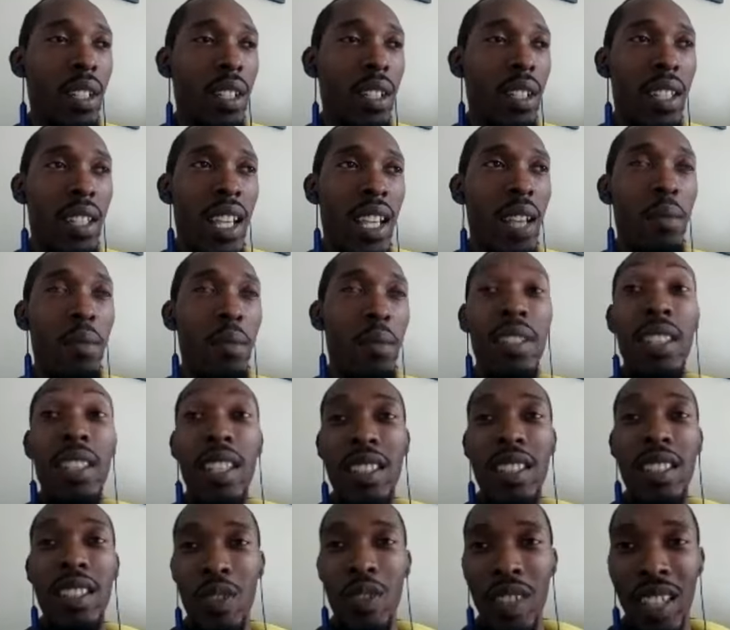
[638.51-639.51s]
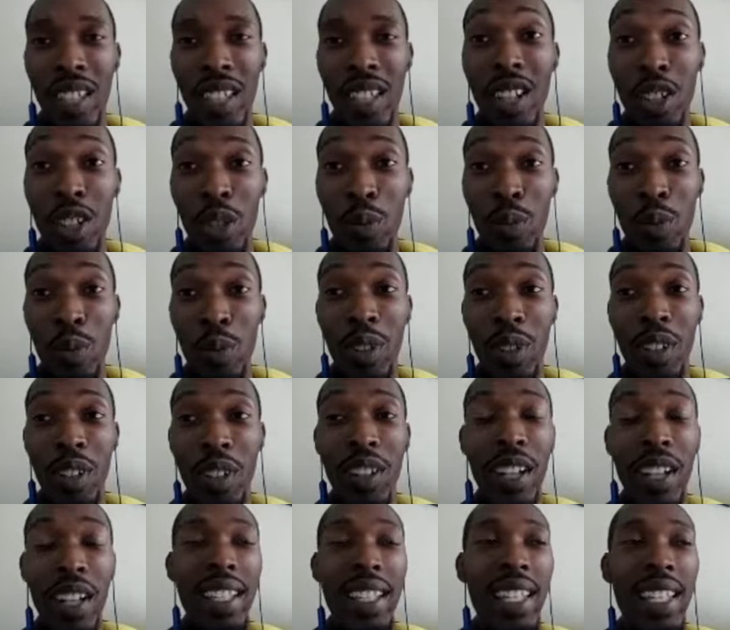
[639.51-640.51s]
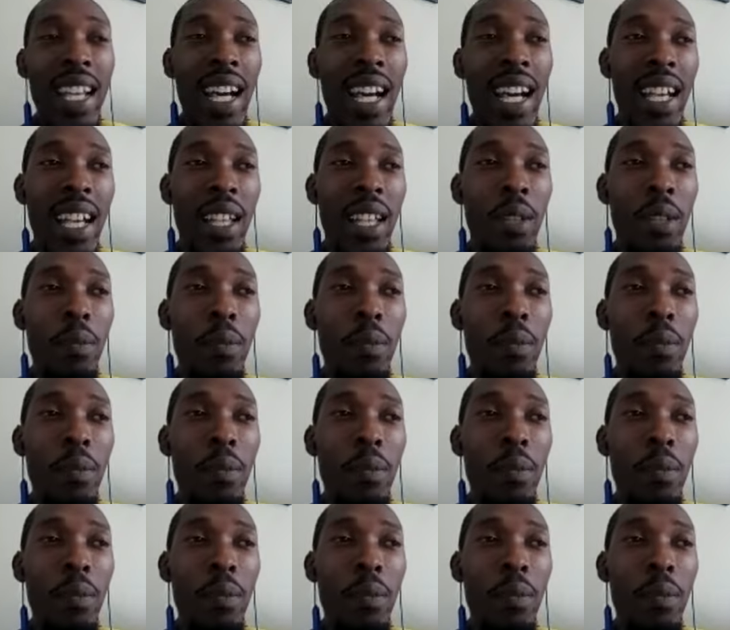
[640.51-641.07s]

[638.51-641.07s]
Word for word: Time is, so here's the point, right? Time,